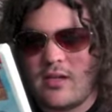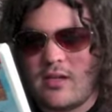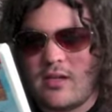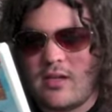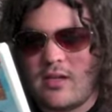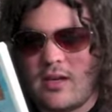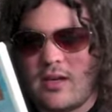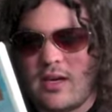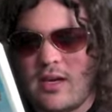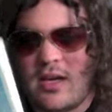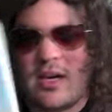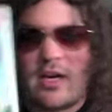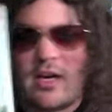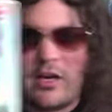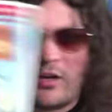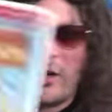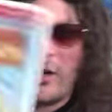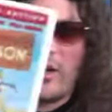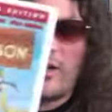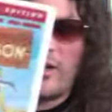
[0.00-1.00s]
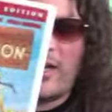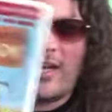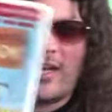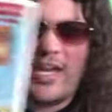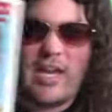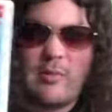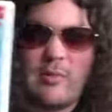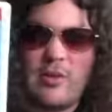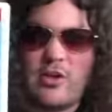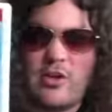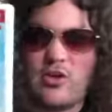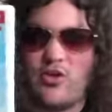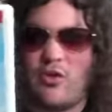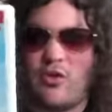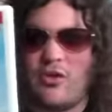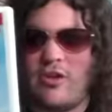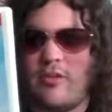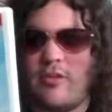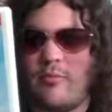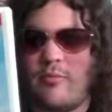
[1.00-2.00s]
uh, uh an anime short,
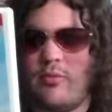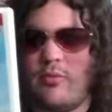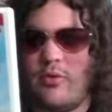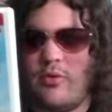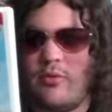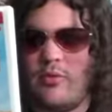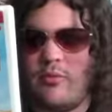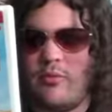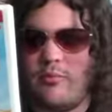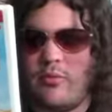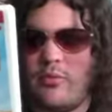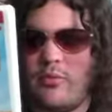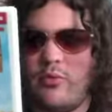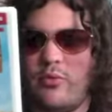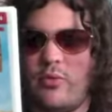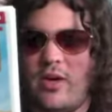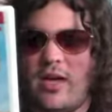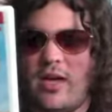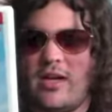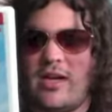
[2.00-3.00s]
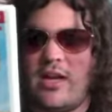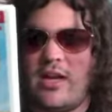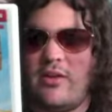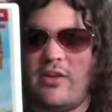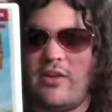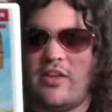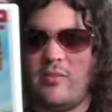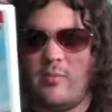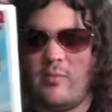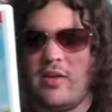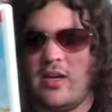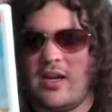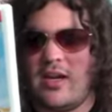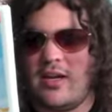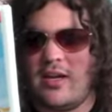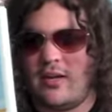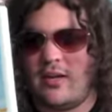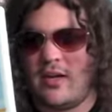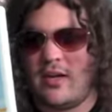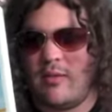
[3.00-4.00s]
of Boog, Boog and Elliot's Midnight
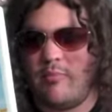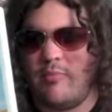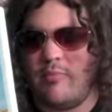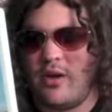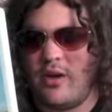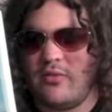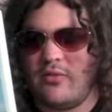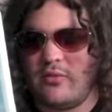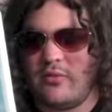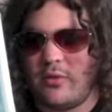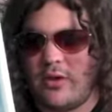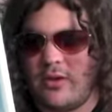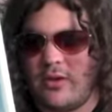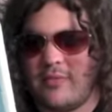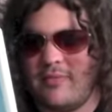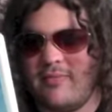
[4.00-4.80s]
uh, Bun Run.